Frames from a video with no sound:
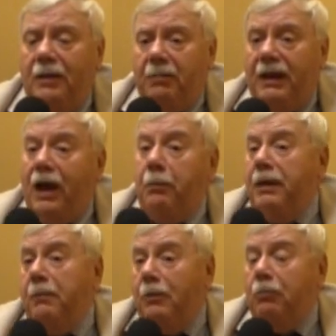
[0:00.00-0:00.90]
but how
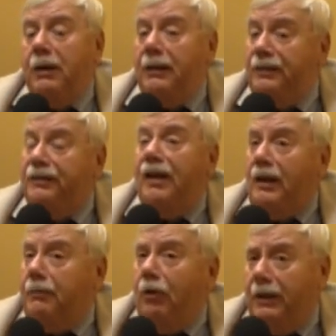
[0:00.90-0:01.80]
people really
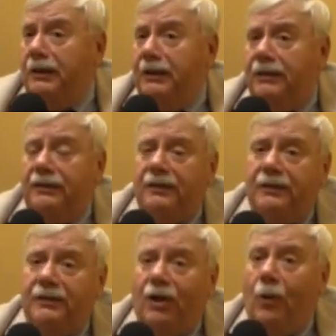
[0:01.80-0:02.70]
celebrated it,
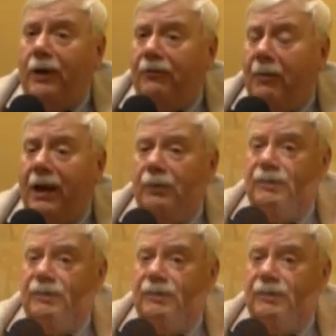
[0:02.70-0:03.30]
going from house to